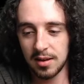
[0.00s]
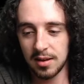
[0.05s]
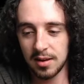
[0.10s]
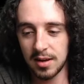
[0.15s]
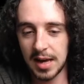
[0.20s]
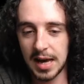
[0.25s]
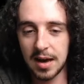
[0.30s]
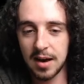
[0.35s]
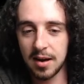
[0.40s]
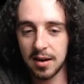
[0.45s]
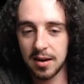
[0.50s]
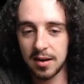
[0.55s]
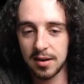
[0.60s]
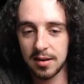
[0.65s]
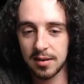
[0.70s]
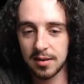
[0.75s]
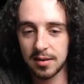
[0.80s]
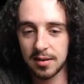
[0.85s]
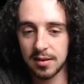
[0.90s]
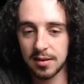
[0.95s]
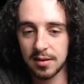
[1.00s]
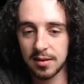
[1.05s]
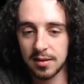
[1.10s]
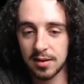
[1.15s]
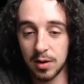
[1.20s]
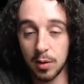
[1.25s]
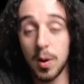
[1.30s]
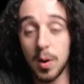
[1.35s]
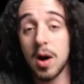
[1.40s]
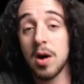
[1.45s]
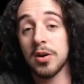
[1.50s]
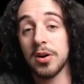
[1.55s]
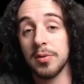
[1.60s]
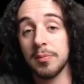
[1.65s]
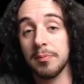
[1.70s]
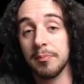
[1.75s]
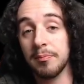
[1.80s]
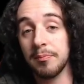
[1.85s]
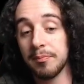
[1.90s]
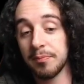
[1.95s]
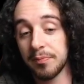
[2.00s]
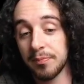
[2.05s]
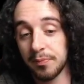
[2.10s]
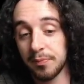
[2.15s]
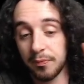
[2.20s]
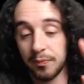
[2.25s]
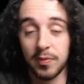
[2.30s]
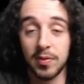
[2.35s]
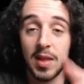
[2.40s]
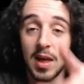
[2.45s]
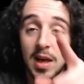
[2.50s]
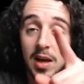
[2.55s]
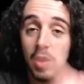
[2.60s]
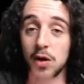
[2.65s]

How? You're welcome. Thank